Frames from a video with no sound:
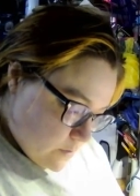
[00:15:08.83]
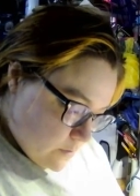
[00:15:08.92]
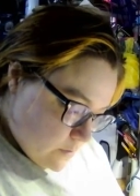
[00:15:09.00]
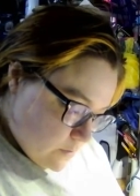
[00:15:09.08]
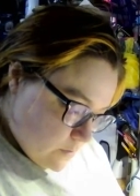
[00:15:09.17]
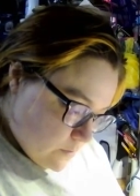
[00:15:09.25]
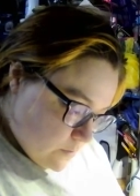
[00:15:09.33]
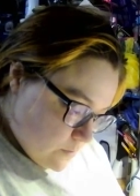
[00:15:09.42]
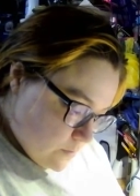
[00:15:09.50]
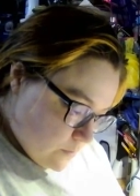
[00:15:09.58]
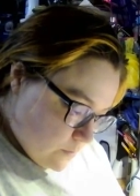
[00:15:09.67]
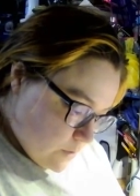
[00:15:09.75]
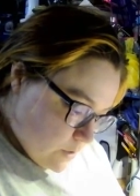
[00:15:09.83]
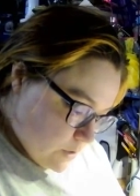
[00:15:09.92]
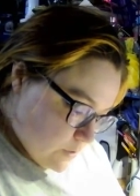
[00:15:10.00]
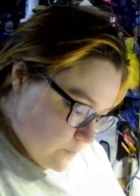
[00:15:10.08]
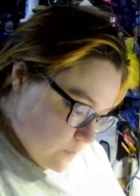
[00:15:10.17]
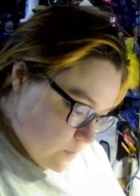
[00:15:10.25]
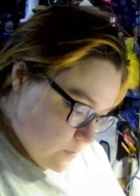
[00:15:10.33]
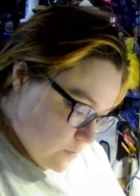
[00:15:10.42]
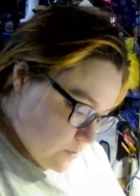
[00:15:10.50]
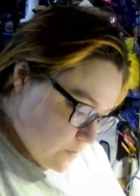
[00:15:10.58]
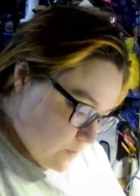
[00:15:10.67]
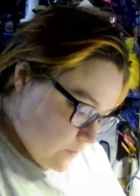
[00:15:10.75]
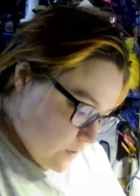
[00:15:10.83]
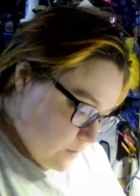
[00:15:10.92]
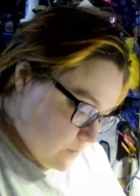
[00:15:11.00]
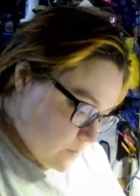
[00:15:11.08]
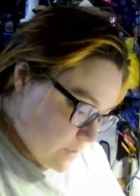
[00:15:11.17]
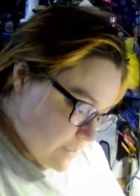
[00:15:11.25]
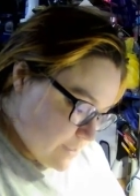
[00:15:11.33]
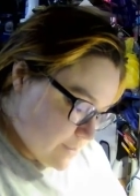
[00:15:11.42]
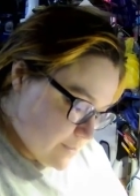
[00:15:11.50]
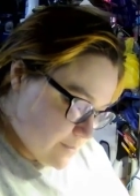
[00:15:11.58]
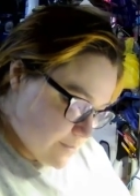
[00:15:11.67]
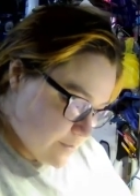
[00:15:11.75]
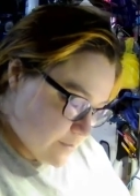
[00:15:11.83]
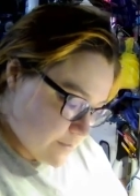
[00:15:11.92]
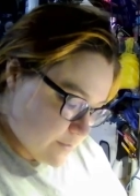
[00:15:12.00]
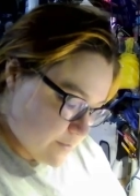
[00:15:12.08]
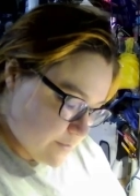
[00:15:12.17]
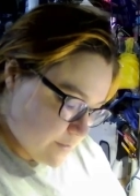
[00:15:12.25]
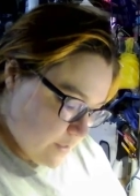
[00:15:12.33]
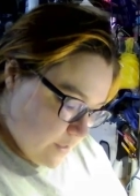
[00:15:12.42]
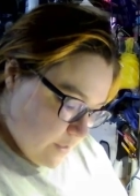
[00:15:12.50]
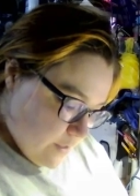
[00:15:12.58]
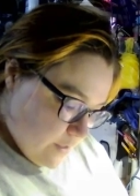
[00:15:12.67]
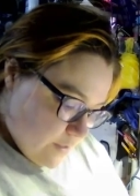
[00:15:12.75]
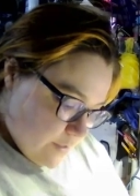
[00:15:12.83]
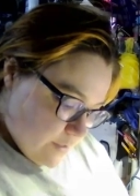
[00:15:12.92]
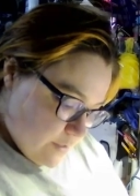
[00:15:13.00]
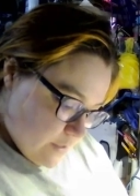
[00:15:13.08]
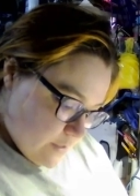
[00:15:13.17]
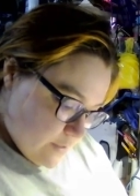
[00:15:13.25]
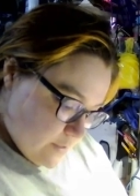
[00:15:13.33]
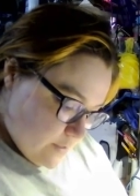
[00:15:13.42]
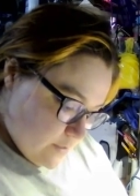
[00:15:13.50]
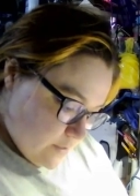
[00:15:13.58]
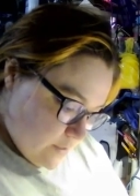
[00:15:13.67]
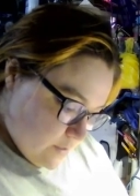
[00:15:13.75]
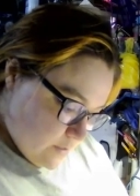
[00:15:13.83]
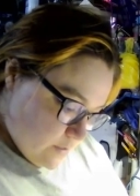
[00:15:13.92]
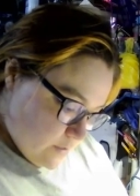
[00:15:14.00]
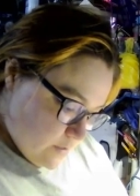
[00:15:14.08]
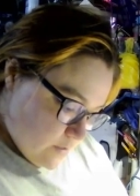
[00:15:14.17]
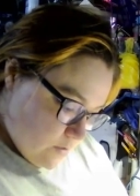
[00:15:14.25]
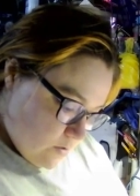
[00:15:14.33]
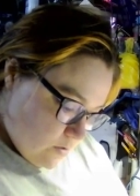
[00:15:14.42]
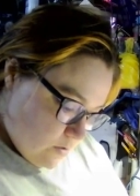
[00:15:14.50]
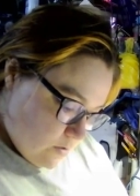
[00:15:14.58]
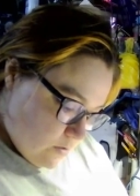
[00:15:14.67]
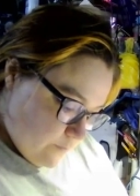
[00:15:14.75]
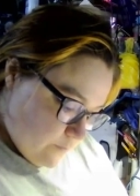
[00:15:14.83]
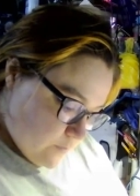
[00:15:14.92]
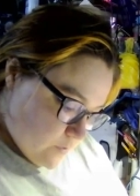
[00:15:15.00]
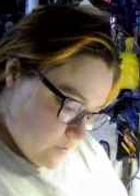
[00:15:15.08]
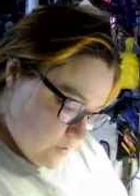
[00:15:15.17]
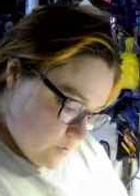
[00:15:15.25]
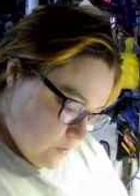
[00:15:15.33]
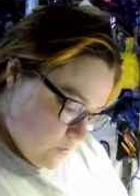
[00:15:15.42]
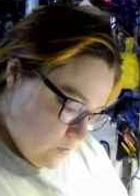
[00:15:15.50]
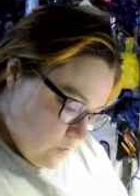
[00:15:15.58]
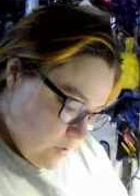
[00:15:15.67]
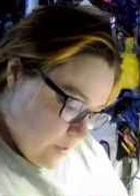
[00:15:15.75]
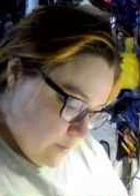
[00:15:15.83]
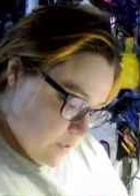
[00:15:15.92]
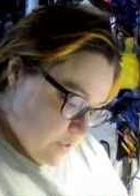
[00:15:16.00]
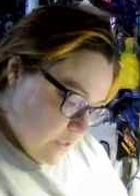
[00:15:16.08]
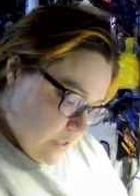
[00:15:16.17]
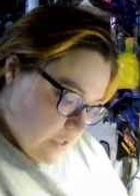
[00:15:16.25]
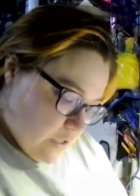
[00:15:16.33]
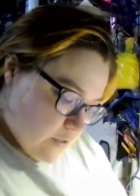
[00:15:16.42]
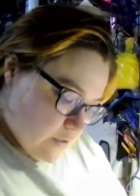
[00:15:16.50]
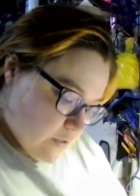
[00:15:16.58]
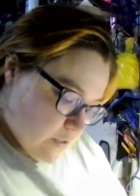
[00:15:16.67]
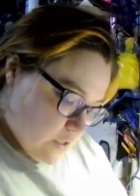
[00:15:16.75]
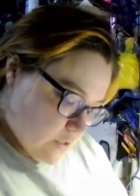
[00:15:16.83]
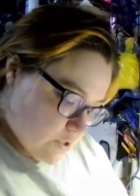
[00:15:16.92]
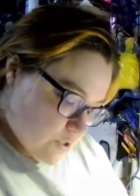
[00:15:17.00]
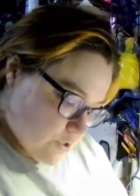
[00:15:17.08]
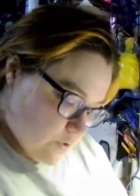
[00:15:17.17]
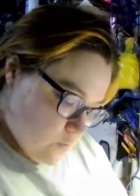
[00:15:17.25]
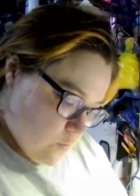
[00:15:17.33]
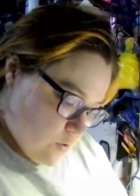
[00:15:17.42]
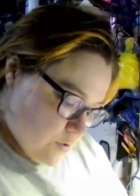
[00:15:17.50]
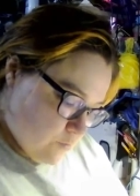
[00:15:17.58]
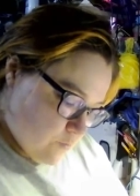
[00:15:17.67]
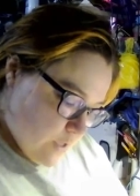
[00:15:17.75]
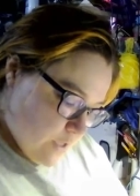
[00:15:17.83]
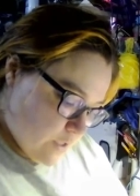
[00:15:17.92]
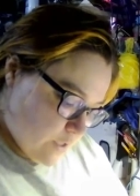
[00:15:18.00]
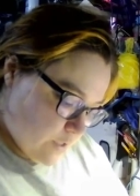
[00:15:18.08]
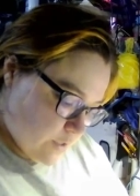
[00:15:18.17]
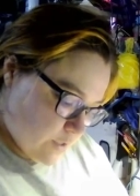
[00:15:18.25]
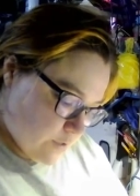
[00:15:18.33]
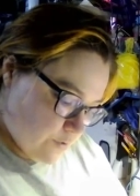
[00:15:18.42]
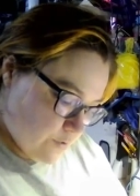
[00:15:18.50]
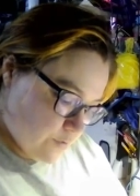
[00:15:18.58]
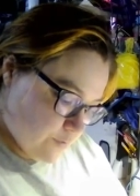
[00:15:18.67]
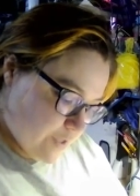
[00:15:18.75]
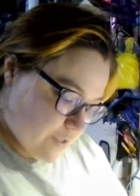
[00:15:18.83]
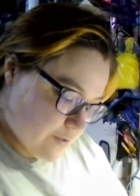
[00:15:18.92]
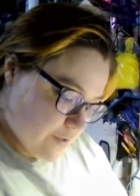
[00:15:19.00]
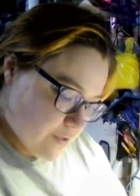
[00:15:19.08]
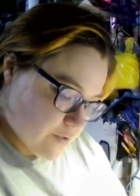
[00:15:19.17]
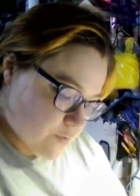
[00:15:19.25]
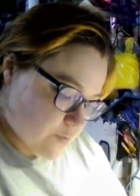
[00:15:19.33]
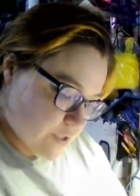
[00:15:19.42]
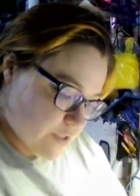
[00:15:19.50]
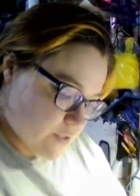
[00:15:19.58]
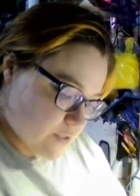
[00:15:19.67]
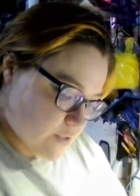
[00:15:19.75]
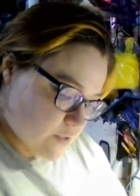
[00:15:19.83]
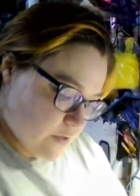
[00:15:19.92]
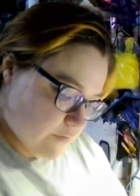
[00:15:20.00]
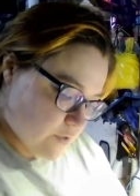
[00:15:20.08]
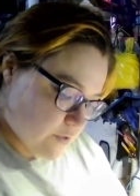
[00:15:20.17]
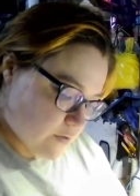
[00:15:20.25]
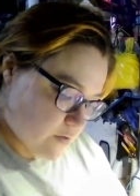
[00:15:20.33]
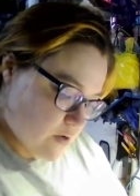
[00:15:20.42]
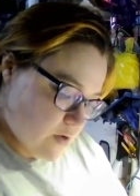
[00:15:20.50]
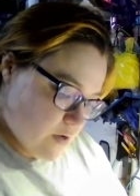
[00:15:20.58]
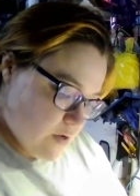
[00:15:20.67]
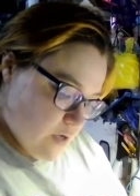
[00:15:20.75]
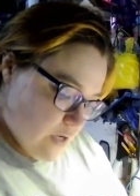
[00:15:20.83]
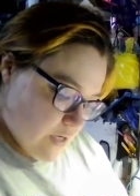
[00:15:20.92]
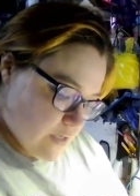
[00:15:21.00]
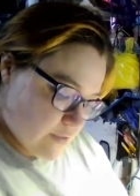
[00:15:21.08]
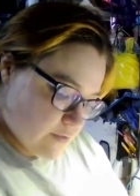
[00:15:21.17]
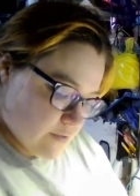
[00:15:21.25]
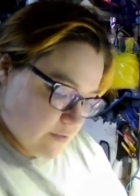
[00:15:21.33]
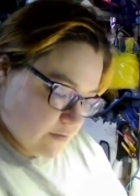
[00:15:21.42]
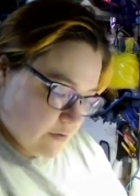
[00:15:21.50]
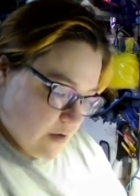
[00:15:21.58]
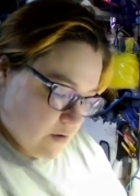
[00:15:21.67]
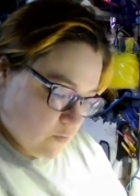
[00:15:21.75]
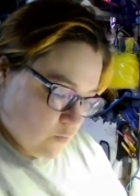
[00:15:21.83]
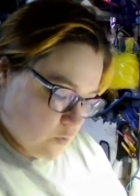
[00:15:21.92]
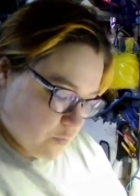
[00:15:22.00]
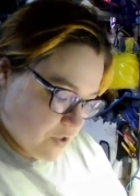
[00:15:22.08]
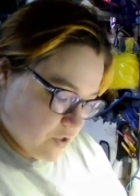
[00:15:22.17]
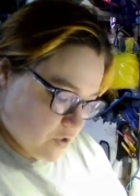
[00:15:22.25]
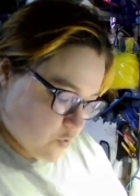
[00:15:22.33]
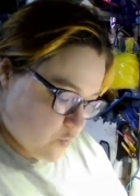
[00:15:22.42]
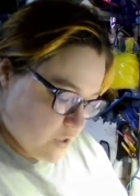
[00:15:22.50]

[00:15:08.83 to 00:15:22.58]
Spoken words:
22, 23, 24, 25, 26. Yes, it is off, so I'm gonna add an extra one right here, make that 27, and that will be